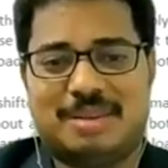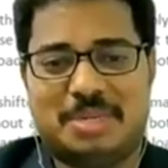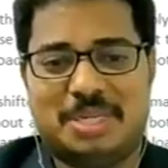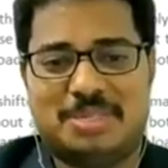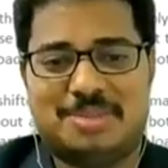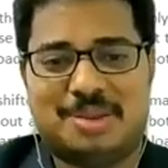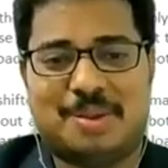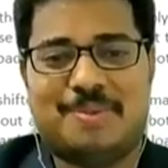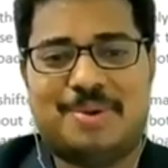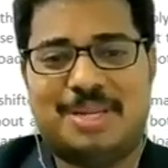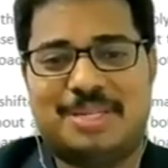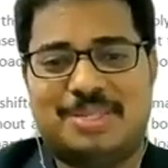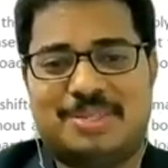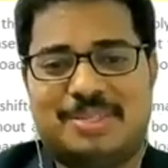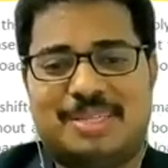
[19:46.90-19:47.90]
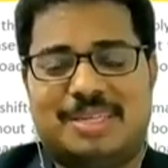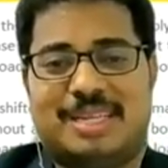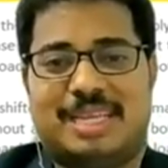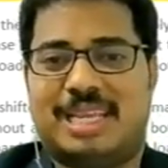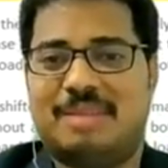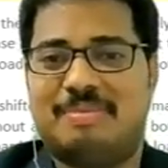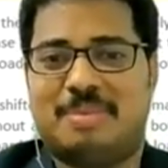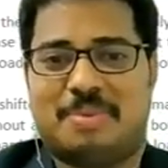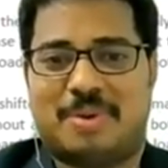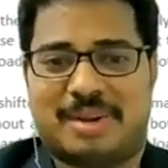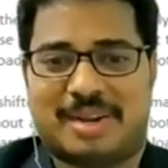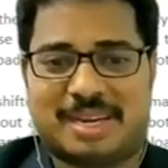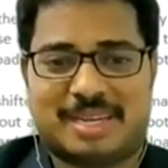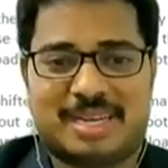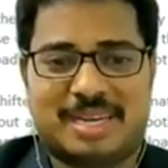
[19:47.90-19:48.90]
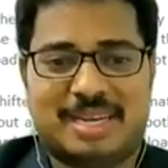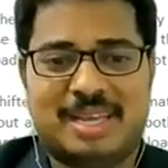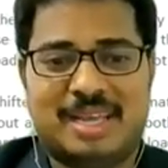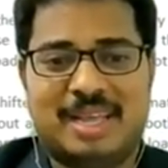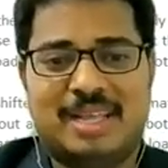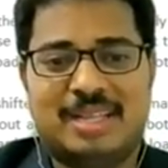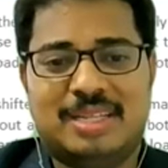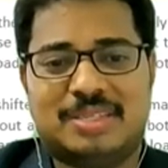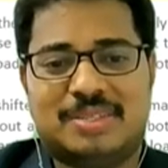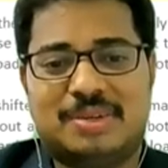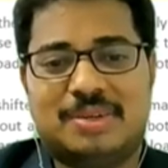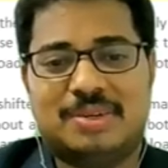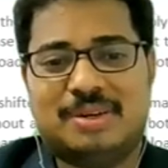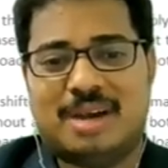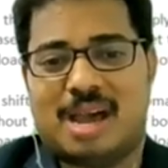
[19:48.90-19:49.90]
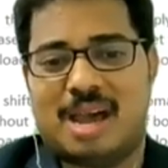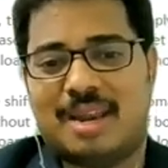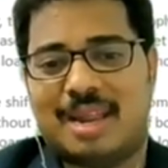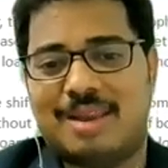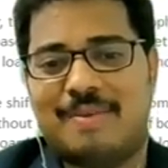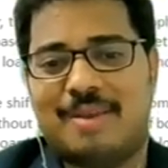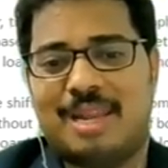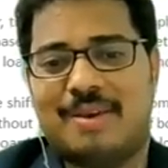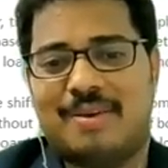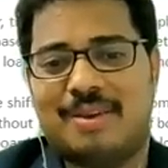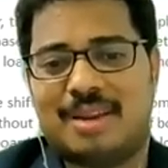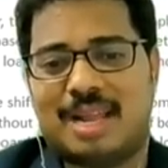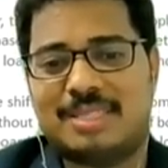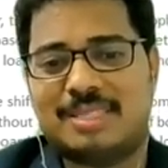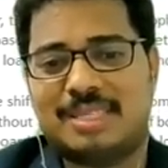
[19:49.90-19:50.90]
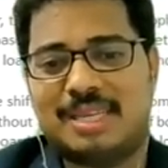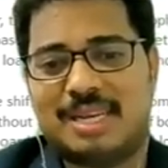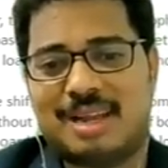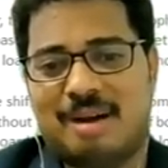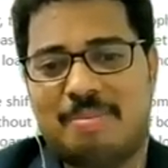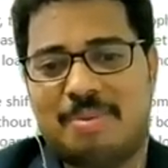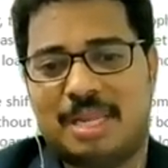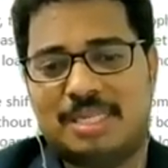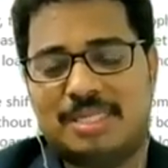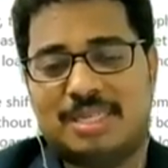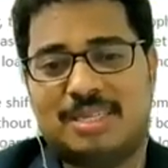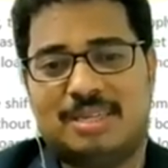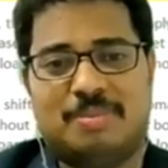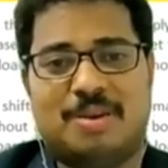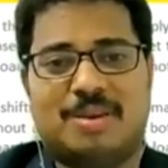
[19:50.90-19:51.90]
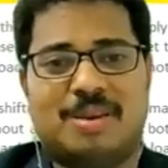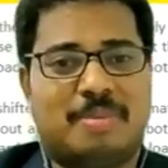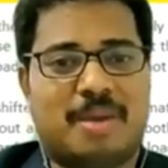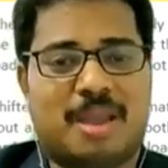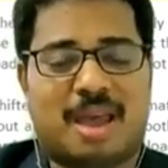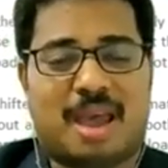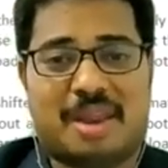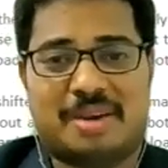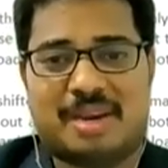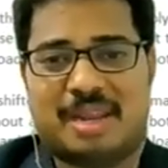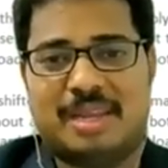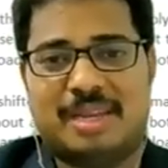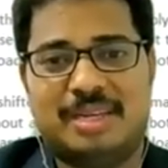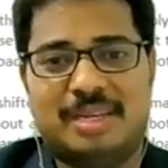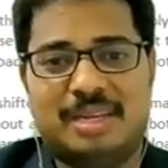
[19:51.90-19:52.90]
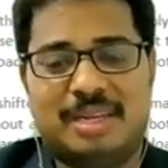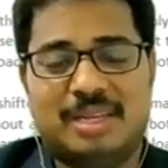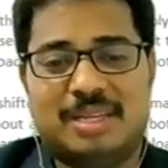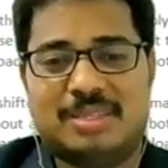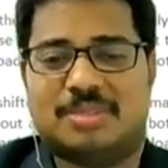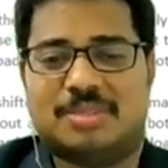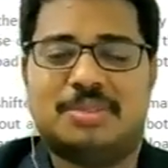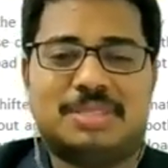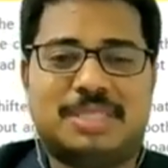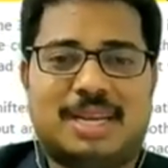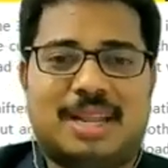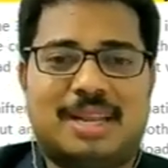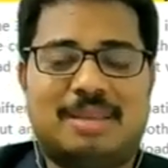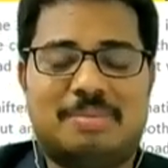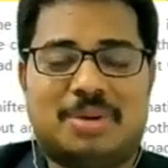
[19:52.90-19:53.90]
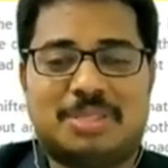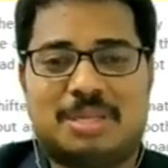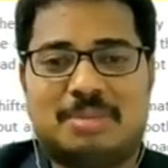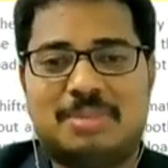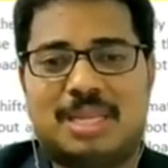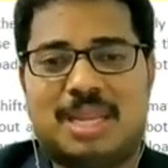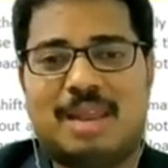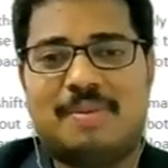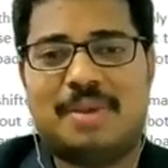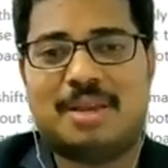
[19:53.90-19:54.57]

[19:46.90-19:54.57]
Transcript: bit slower so that he can be protected so railway level crossing gate operation remotely by android so generally most of the railway